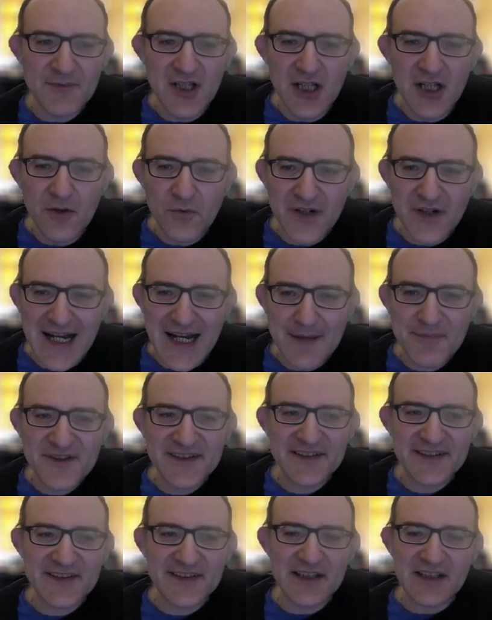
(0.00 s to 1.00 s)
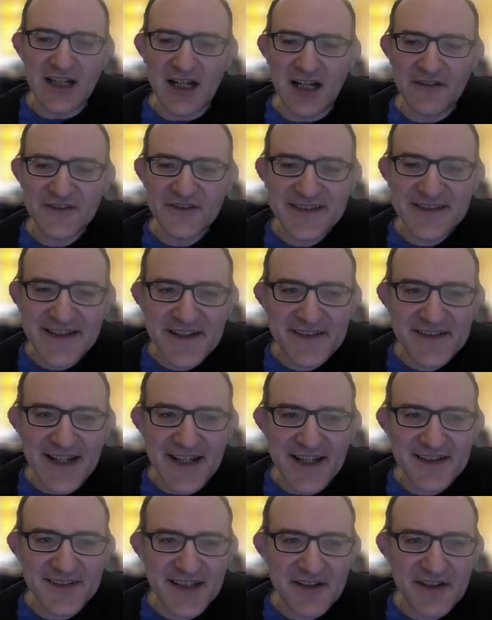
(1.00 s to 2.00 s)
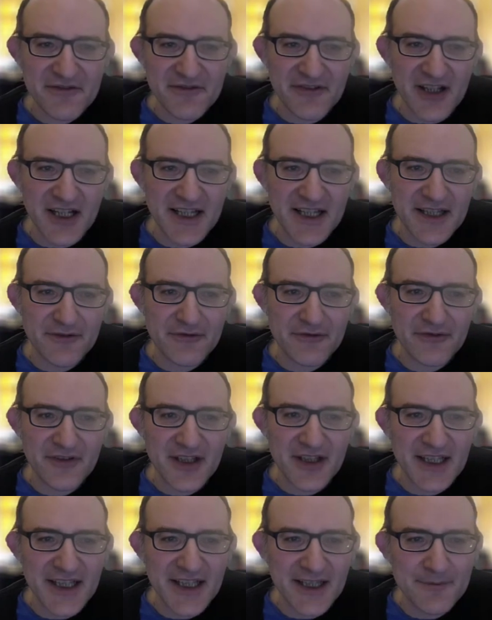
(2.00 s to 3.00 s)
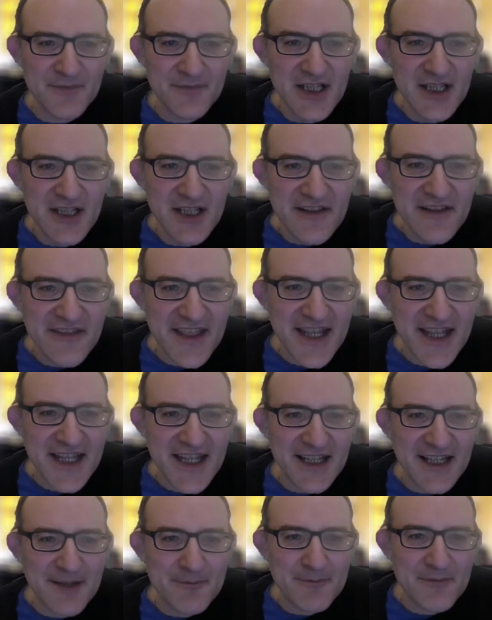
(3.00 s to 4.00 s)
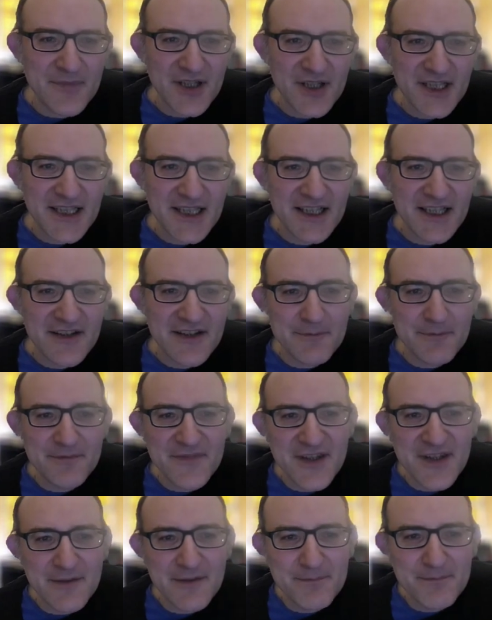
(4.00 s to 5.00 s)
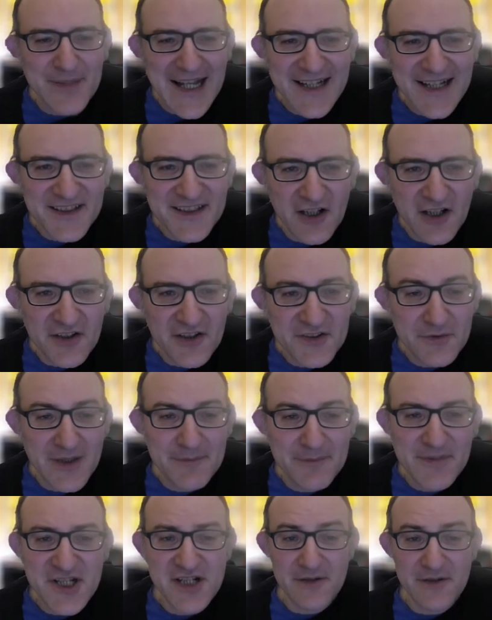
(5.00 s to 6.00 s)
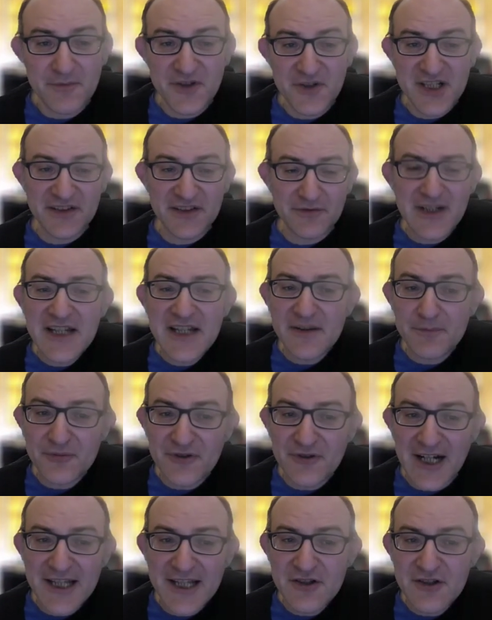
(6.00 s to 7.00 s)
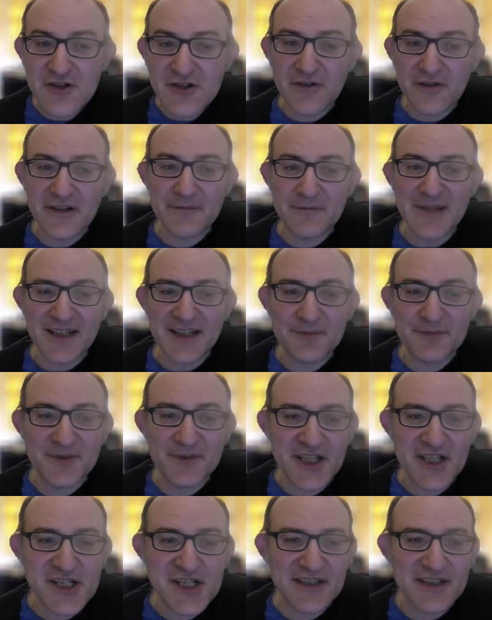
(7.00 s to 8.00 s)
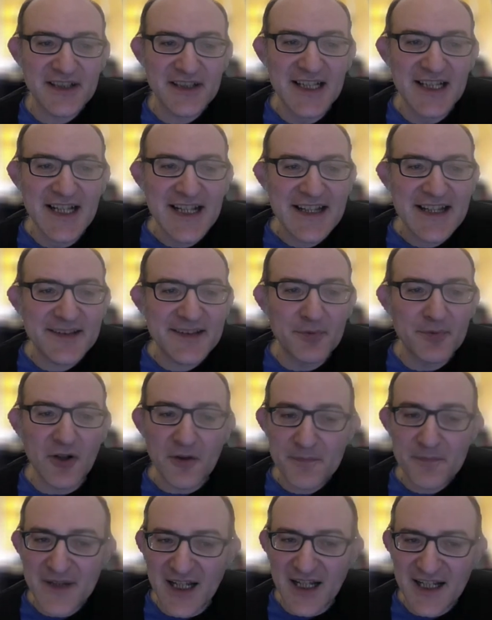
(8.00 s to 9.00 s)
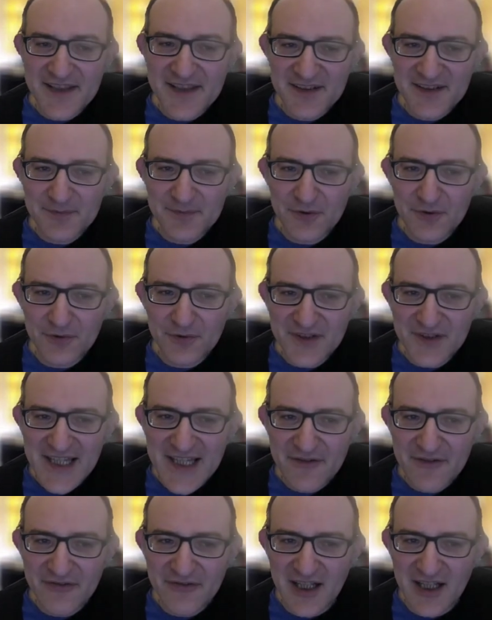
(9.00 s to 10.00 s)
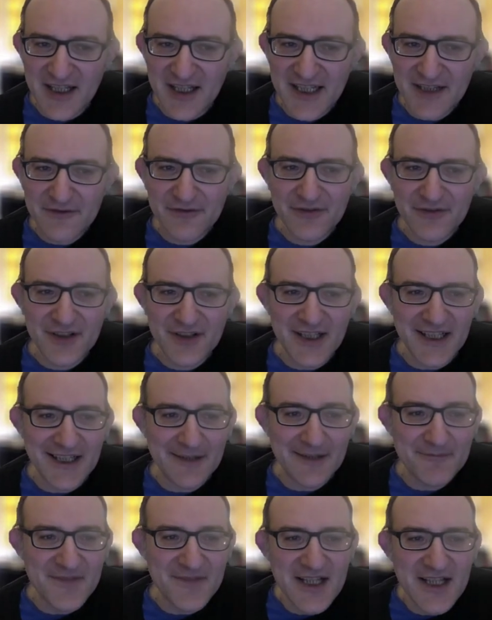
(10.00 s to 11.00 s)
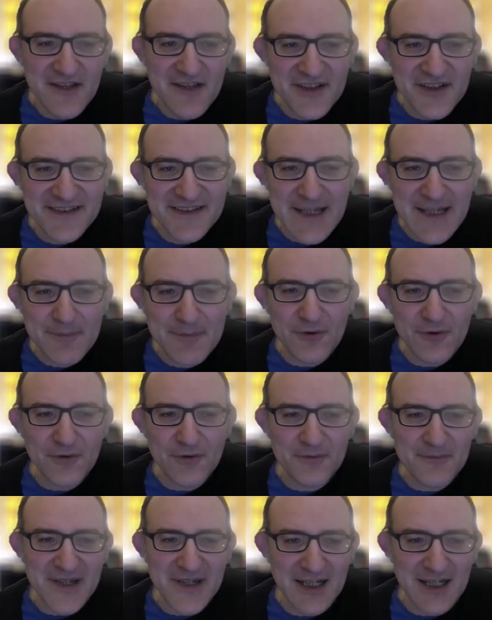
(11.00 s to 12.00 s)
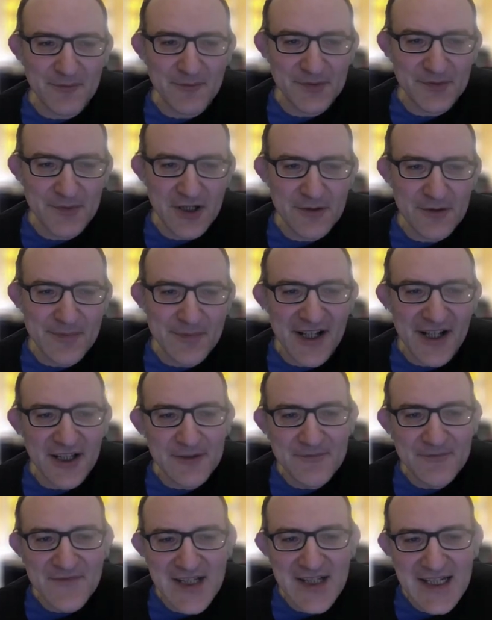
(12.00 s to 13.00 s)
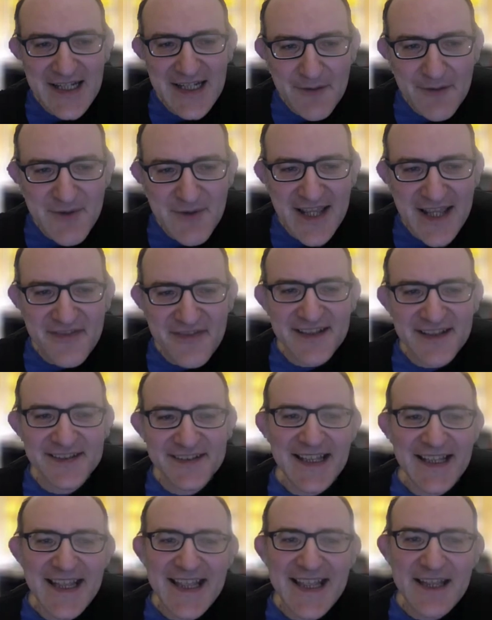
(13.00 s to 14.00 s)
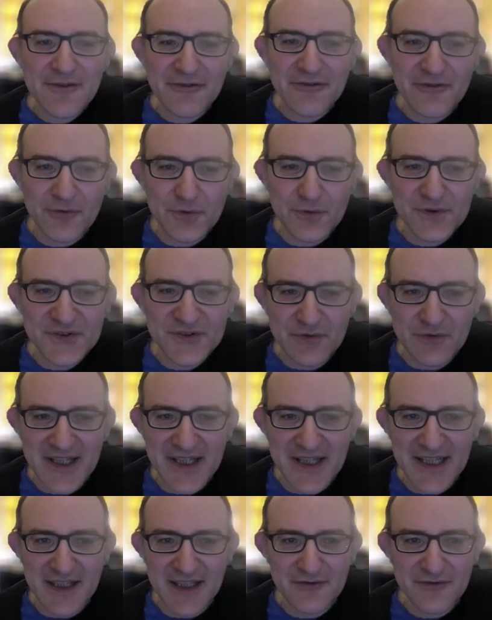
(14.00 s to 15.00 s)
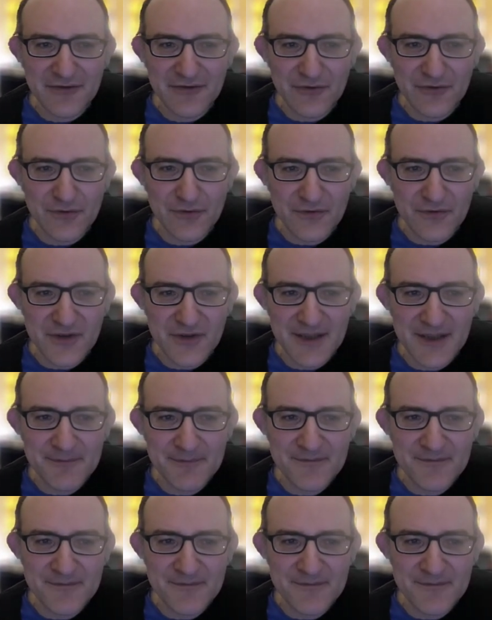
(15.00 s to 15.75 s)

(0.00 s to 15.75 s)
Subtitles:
What happens is that after d takes e5, the black dark squared bishop, which is really the pride and joy of black's position, is blocked behind this pawn on e5. The d pawn becomes mobile, and we get this e4 square for a